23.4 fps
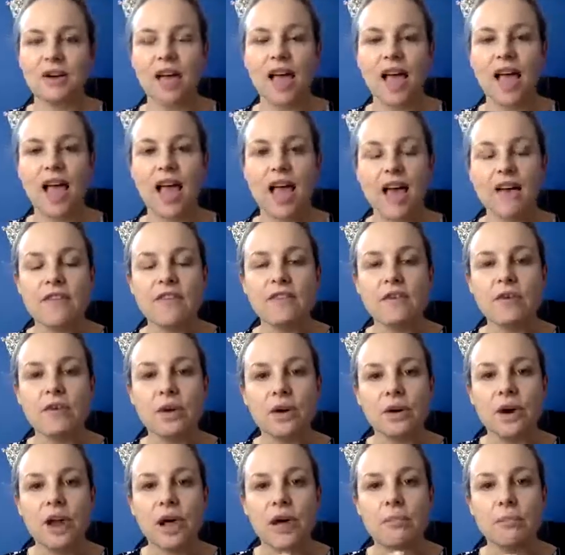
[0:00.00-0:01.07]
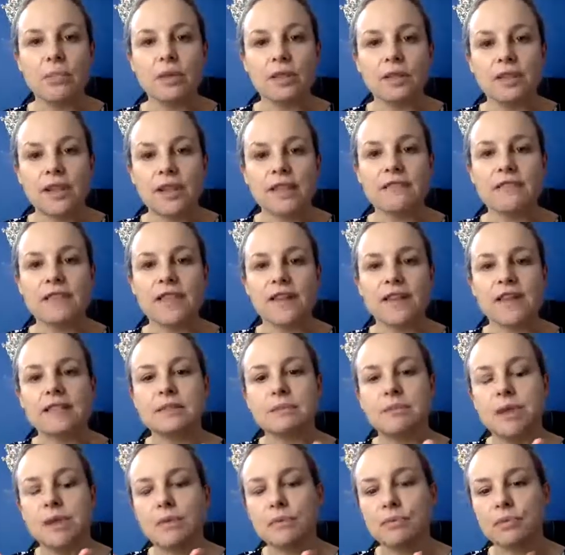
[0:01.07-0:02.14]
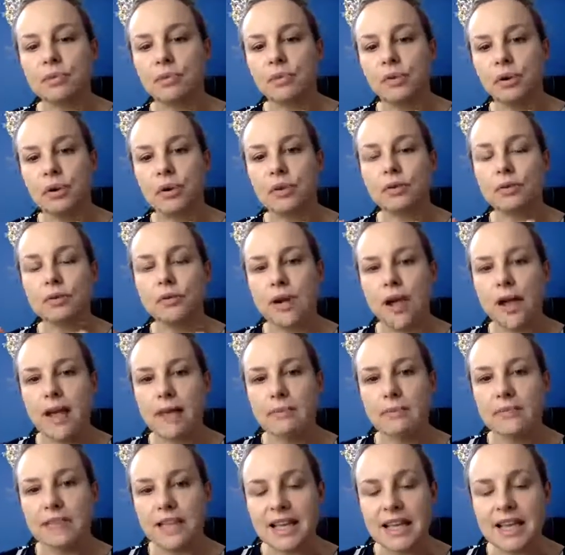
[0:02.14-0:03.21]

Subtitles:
Have you got a belief that has been programmed